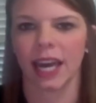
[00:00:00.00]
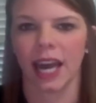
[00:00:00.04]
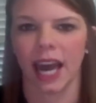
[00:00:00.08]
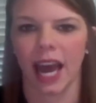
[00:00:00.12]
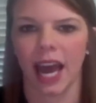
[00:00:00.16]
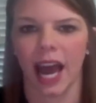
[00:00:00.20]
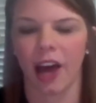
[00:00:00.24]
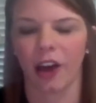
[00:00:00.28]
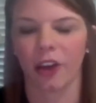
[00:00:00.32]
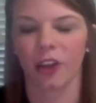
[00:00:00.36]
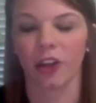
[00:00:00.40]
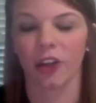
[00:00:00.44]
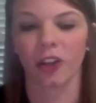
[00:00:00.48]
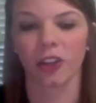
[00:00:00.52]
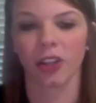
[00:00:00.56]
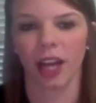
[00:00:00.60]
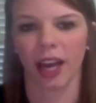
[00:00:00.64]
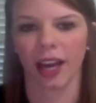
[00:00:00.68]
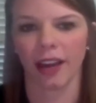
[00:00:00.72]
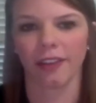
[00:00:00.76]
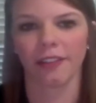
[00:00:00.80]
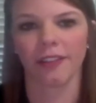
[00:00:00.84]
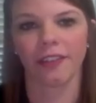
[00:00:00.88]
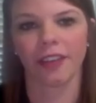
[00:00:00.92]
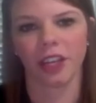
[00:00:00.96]
how your
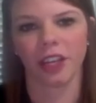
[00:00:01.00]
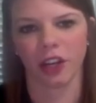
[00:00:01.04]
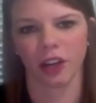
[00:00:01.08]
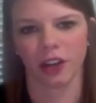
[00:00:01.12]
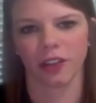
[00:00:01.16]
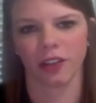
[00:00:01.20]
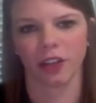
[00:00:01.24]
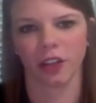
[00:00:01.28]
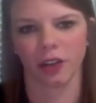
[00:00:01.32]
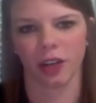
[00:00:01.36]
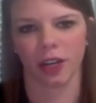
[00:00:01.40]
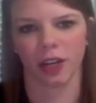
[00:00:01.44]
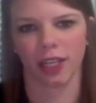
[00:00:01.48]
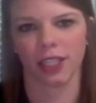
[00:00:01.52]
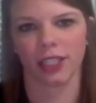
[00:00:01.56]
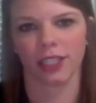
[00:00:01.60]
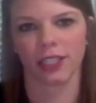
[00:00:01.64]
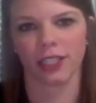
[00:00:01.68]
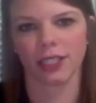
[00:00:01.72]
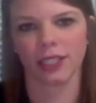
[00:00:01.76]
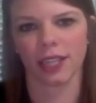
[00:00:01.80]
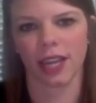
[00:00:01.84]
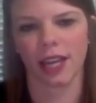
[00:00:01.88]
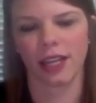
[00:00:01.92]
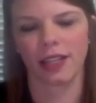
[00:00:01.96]
life here in the United
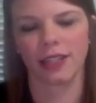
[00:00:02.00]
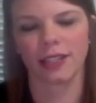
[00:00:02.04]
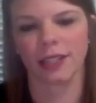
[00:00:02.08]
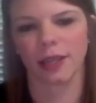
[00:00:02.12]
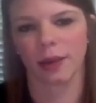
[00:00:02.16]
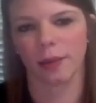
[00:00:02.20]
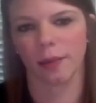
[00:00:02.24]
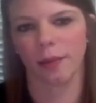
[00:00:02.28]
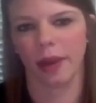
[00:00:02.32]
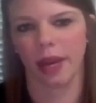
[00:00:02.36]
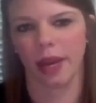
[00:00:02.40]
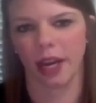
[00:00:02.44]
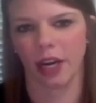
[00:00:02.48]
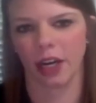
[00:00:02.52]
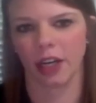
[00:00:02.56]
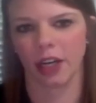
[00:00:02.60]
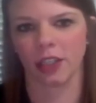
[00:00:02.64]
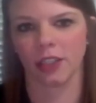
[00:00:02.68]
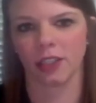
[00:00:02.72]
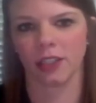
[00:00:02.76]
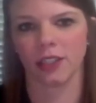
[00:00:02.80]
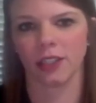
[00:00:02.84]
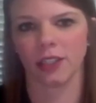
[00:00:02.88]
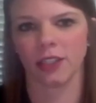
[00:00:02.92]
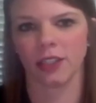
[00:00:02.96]
States
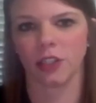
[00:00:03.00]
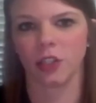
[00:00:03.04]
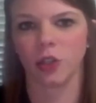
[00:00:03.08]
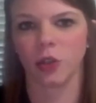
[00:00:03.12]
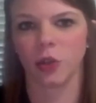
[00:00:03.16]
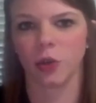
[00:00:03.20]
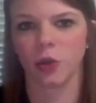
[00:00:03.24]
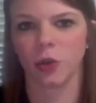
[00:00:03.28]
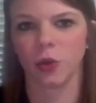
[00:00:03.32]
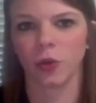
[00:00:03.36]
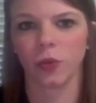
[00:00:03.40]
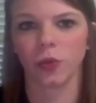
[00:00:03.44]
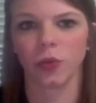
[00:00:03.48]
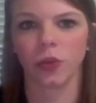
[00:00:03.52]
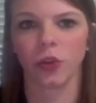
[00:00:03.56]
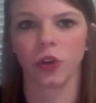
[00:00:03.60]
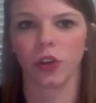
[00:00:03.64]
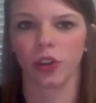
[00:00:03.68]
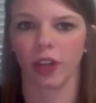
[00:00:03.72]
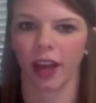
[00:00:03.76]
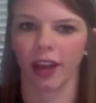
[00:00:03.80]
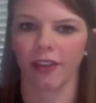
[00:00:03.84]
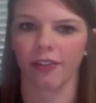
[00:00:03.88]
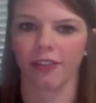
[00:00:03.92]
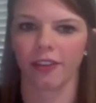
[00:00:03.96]
compares to your
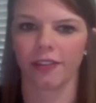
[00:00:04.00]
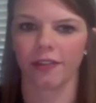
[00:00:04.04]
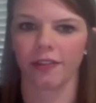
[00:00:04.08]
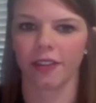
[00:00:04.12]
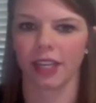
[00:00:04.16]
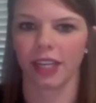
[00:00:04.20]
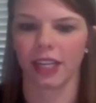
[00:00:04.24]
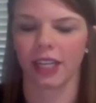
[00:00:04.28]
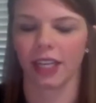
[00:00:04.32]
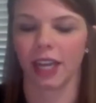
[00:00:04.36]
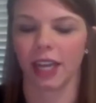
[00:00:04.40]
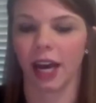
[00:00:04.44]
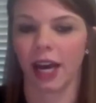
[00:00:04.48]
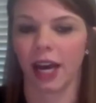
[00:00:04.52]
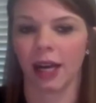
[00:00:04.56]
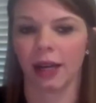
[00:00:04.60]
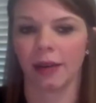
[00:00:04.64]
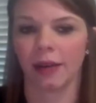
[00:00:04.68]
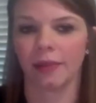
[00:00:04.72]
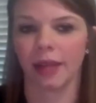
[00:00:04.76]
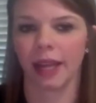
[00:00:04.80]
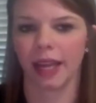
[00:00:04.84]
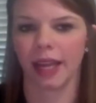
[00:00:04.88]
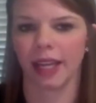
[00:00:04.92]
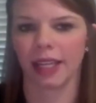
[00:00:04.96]
life in
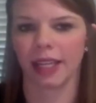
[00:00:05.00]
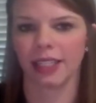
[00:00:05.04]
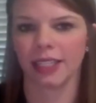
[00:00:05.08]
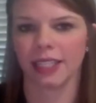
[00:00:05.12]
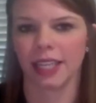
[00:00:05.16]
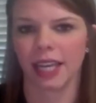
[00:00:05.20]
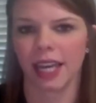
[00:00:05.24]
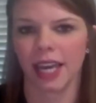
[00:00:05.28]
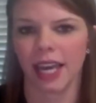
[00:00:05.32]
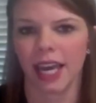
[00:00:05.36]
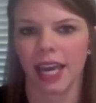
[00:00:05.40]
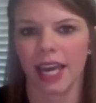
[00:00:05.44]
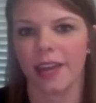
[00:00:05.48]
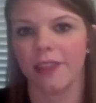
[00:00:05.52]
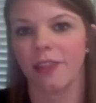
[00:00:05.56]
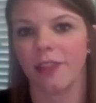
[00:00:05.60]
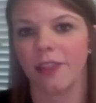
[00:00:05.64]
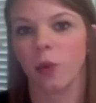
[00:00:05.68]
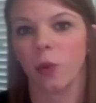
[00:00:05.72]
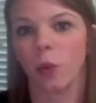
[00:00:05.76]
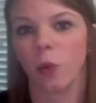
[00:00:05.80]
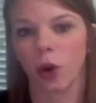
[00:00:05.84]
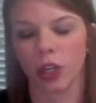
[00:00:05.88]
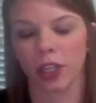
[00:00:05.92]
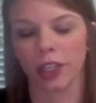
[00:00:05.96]
Vietnam, and in the
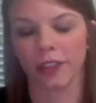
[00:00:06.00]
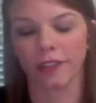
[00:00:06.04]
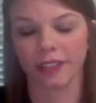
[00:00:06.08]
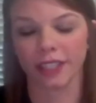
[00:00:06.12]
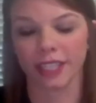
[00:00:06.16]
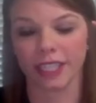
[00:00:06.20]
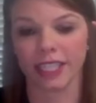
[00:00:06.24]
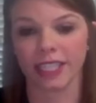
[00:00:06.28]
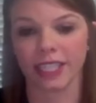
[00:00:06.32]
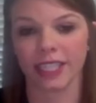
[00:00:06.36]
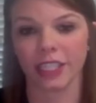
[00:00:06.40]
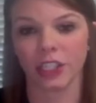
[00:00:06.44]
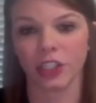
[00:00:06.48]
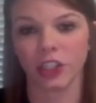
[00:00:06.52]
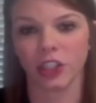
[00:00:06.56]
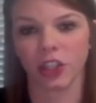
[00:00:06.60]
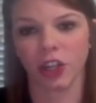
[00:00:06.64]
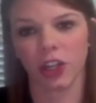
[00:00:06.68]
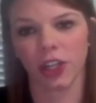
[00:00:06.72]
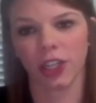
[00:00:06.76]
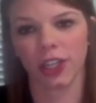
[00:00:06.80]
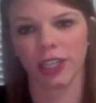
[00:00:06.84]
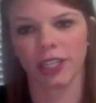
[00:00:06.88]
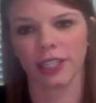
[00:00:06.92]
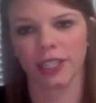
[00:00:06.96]
world of citizen
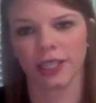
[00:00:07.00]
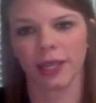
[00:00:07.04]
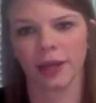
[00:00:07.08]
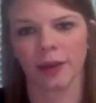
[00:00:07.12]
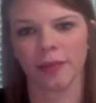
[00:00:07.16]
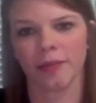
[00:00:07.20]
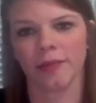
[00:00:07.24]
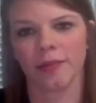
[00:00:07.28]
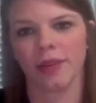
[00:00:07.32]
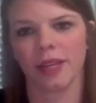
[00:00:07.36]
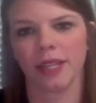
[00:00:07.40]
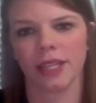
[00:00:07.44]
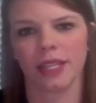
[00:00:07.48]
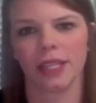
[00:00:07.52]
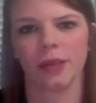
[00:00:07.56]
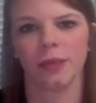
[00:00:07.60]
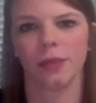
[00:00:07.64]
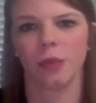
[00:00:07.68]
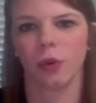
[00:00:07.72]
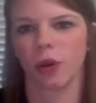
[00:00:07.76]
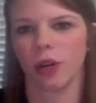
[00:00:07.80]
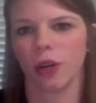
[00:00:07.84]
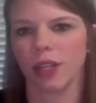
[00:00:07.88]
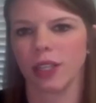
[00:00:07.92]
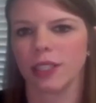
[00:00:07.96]
journalism and the
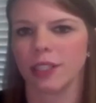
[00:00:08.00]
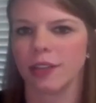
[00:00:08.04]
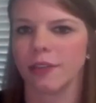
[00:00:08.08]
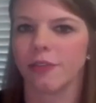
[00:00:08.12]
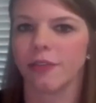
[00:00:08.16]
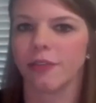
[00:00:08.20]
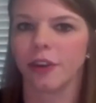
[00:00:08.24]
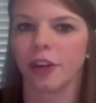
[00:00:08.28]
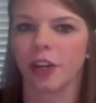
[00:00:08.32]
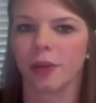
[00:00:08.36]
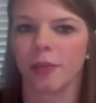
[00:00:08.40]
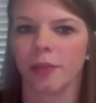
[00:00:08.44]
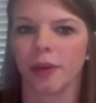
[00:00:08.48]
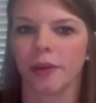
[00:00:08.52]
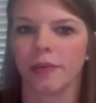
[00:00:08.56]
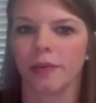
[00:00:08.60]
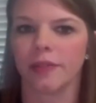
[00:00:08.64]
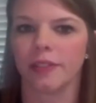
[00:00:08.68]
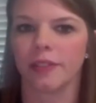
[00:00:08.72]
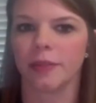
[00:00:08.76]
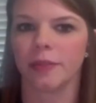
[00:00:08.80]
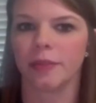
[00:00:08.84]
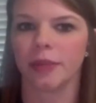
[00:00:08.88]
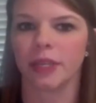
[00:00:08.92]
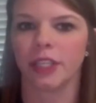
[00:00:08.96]
importance of freedom of
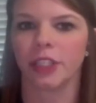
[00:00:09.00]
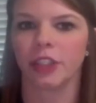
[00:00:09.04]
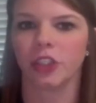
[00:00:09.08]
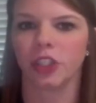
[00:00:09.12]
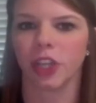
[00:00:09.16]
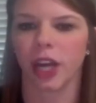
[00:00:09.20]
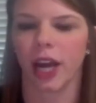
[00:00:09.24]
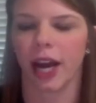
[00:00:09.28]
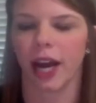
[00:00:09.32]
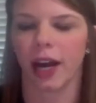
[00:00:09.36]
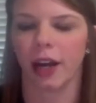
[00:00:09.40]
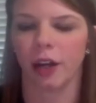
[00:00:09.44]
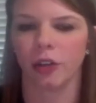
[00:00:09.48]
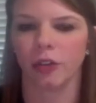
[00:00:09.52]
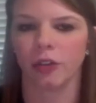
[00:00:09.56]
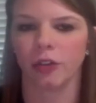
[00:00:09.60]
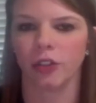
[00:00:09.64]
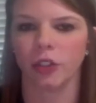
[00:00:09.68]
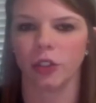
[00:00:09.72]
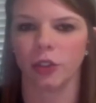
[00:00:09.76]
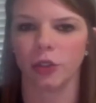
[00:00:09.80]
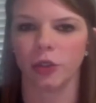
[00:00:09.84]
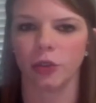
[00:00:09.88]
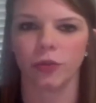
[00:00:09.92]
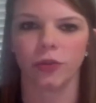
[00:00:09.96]
speech, how
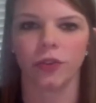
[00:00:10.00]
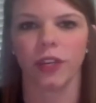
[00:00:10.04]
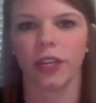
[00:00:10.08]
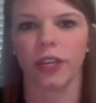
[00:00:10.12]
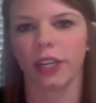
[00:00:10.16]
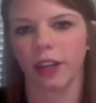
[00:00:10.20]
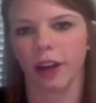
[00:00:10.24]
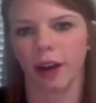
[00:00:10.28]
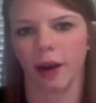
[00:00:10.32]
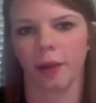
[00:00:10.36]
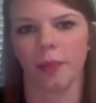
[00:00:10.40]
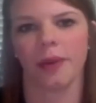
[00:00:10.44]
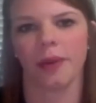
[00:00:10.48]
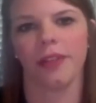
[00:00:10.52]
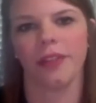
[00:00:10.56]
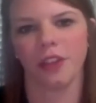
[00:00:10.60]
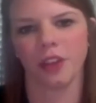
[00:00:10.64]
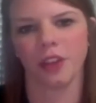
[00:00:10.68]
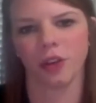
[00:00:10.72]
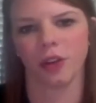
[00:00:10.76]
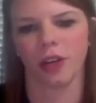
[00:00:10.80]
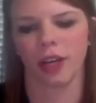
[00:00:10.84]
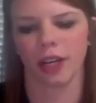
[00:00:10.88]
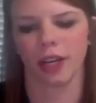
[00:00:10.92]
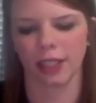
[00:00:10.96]
do Vietnam and the
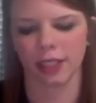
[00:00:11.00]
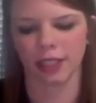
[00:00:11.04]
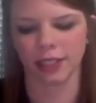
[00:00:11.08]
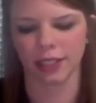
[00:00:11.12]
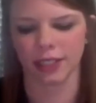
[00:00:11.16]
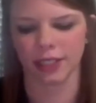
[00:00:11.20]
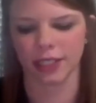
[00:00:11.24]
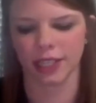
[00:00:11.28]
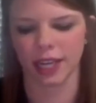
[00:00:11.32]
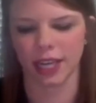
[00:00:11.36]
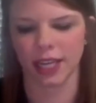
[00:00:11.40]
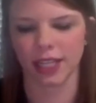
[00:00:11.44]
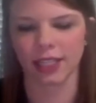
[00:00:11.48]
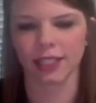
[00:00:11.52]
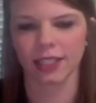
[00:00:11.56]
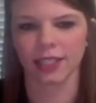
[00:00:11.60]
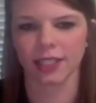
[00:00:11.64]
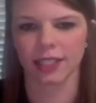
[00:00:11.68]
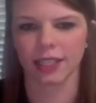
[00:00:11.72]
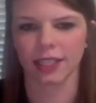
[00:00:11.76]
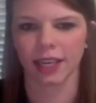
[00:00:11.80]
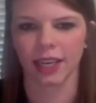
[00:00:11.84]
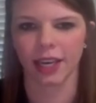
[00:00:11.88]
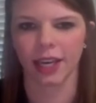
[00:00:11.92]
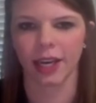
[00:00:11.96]
United
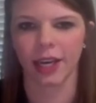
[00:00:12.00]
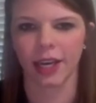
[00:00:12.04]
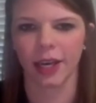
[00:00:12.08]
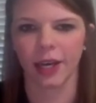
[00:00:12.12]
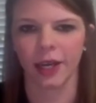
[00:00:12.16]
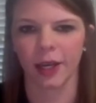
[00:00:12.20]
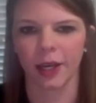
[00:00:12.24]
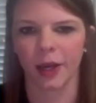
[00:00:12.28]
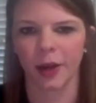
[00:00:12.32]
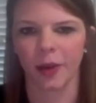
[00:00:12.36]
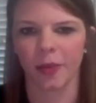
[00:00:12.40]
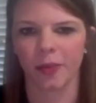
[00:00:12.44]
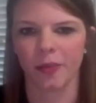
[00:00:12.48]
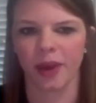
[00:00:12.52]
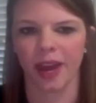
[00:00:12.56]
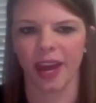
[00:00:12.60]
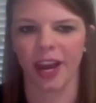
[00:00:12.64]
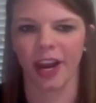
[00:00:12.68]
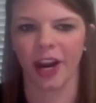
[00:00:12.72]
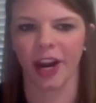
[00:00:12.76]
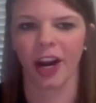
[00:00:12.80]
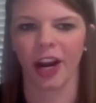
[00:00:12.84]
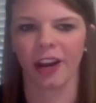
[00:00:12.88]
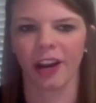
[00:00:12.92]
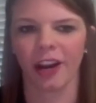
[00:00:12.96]
States
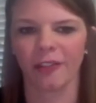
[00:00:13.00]
compare?